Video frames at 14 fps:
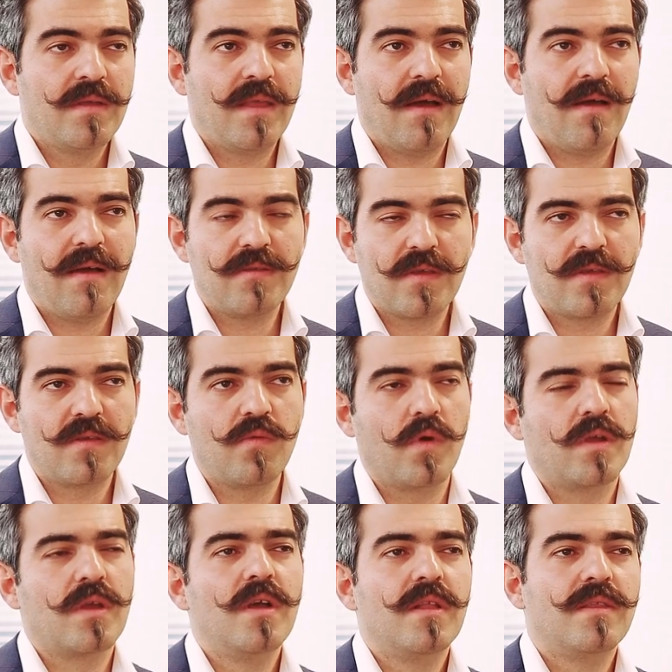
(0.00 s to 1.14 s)
Now, how does it
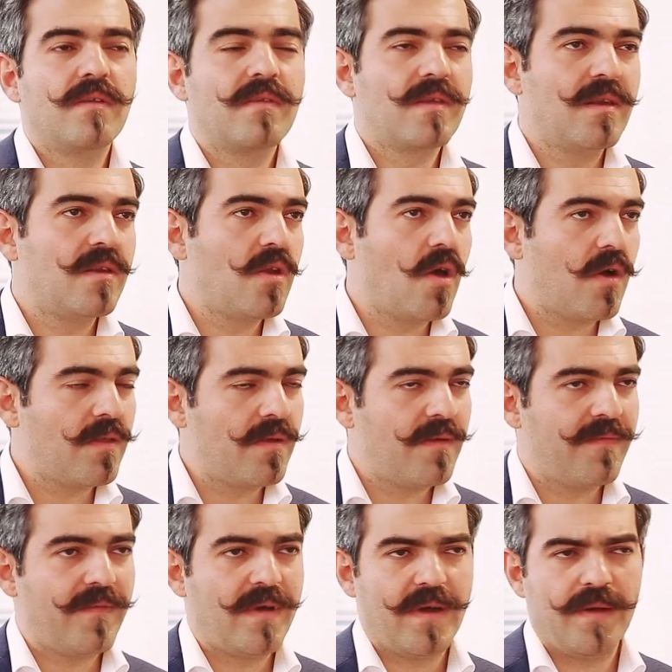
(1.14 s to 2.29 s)
work? There's a lot of